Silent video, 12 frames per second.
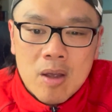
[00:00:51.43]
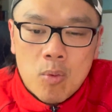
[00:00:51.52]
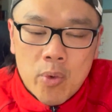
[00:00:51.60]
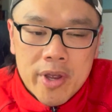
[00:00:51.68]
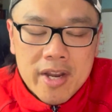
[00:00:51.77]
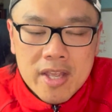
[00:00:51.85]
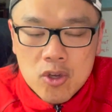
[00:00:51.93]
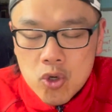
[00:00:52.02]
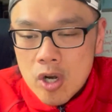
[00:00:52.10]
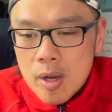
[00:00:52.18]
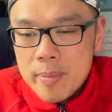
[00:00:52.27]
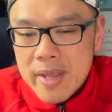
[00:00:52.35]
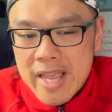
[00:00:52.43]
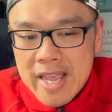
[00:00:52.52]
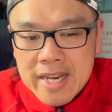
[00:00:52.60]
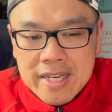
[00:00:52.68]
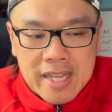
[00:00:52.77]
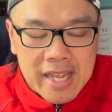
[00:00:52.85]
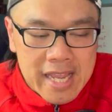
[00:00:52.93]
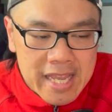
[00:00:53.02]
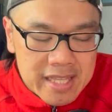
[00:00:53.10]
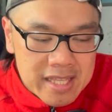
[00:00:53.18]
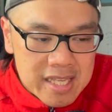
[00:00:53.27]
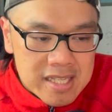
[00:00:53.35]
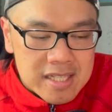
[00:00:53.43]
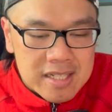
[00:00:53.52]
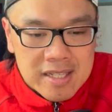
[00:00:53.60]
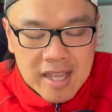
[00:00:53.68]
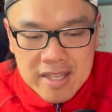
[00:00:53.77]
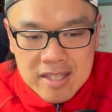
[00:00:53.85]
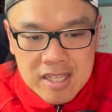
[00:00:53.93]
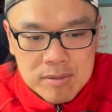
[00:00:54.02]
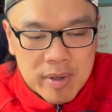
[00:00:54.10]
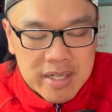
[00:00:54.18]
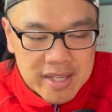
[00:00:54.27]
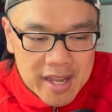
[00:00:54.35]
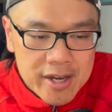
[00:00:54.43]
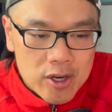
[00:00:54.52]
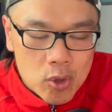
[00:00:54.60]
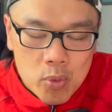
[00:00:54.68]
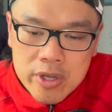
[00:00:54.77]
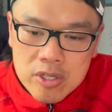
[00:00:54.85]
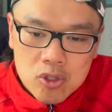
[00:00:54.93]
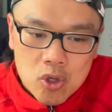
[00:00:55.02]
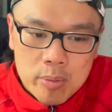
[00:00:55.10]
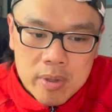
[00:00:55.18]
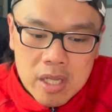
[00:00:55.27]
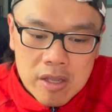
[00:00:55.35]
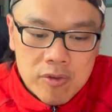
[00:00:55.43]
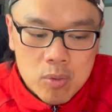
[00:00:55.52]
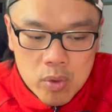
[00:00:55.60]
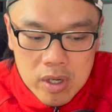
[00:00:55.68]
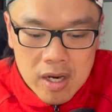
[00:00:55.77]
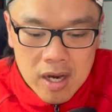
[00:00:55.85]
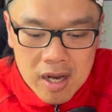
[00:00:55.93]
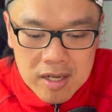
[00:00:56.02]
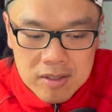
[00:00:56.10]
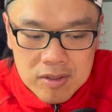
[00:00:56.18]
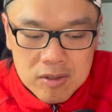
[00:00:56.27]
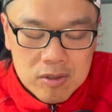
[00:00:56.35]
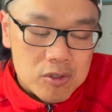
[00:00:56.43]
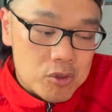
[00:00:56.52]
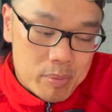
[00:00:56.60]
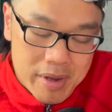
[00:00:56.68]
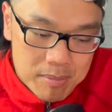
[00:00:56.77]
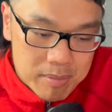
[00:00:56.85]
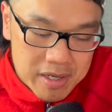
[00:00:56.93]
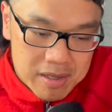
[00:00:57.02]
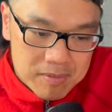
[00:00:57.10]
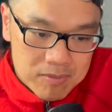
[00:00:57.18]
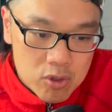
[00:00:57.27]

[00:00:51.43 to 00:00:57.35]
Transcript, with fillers: when I grew up in the 80s and 90s, my dad always told me, if you work hard, you make money.